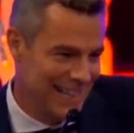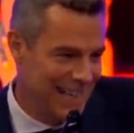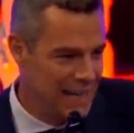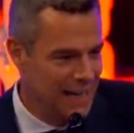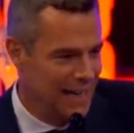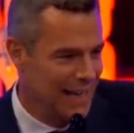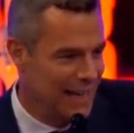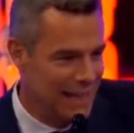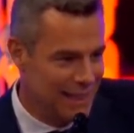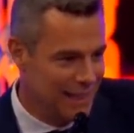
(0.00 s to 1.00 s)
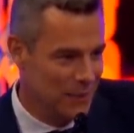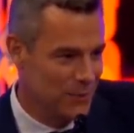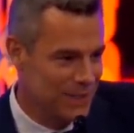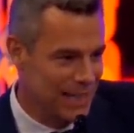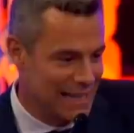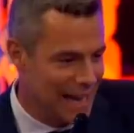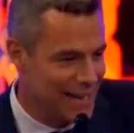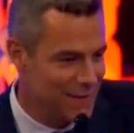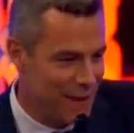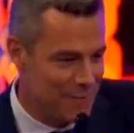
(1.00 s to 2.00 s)
And, and I think it was like
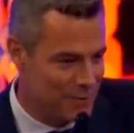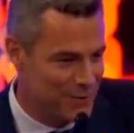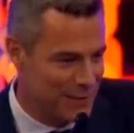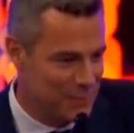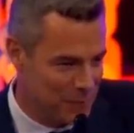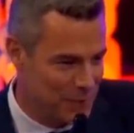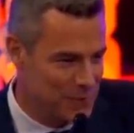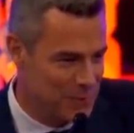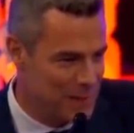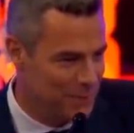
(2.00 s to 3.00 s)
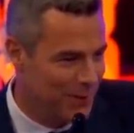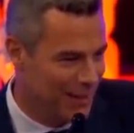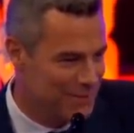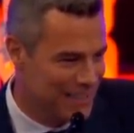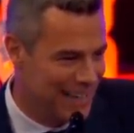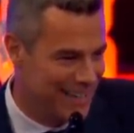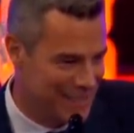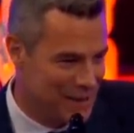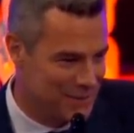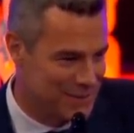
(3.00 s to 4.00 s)
95% Purdue people. I mean, that,
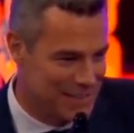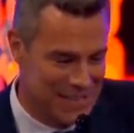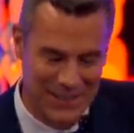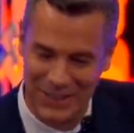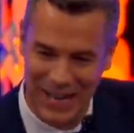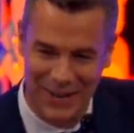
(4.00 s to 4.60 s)
that was the deal here.